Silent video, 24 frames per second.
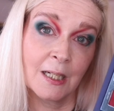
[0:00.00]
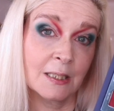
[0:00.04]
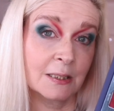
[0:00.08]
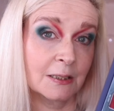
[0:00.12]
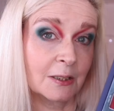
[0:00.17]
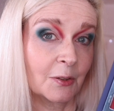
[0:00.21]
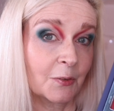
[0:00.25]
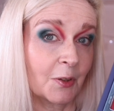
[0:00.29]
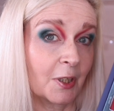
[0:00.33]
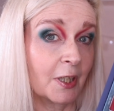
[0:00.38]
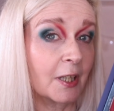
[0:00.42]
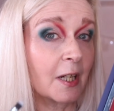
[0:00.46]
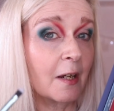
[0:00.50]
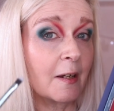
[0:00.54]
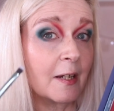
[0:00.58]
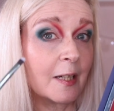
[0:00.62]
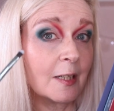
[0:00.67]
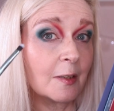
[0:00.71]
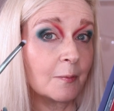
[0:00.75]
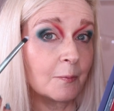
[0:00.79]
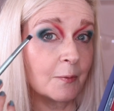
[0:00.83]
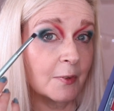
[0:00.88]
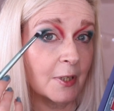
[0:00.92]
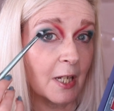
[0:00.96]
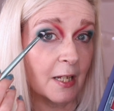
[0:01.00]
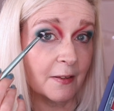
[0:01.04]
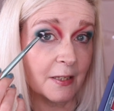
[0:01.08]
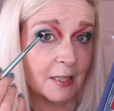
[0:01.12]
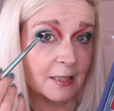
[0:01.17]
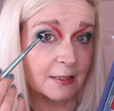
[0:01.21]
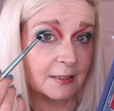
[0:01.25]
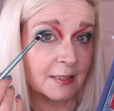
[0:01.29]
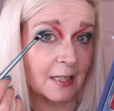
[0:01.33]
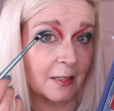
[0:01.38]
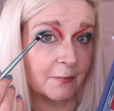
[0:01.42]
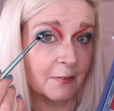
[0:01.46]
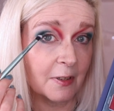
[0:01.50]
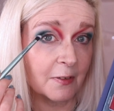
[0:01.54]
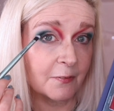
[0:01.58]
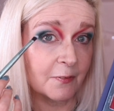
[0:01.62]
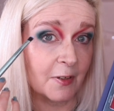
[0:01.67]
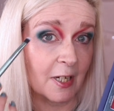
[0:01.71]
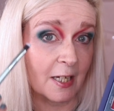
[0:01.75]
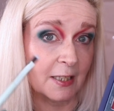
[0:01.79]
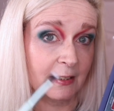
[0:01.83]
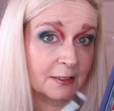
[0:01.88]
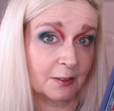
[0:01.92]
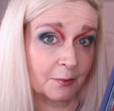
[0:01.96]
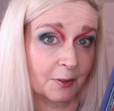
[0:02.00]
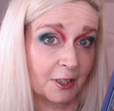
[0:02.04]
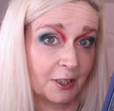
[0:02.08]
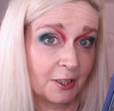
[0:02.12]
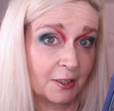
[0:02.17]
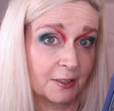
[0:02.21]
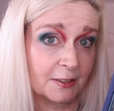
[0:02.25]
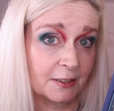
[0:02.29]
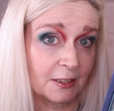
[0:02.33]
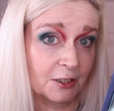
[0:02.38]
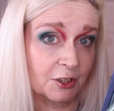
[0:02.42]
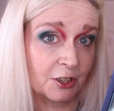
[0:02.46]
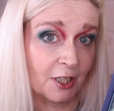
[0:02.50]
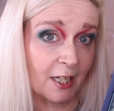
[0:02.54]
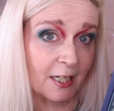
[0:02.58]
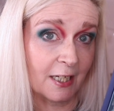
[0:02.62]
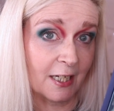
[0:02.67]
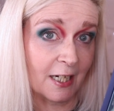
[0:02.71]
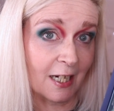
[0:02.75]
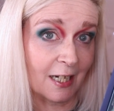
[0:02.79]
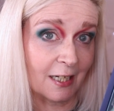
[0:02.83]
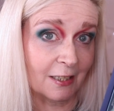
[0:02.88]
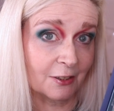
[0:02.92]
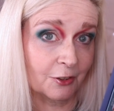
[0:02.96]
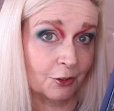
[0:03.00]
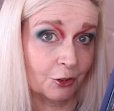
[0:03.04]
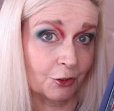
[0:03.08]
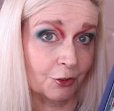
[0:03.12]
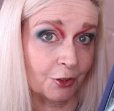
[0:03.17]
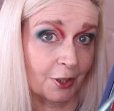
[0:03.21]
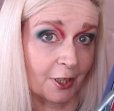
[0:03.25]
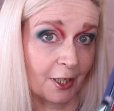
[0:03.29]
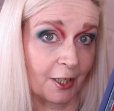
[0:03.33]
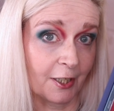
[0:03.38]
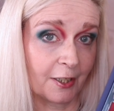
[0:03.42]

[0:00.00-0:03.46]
So I'm going to go in this area first. I'm going to use the shade Astro.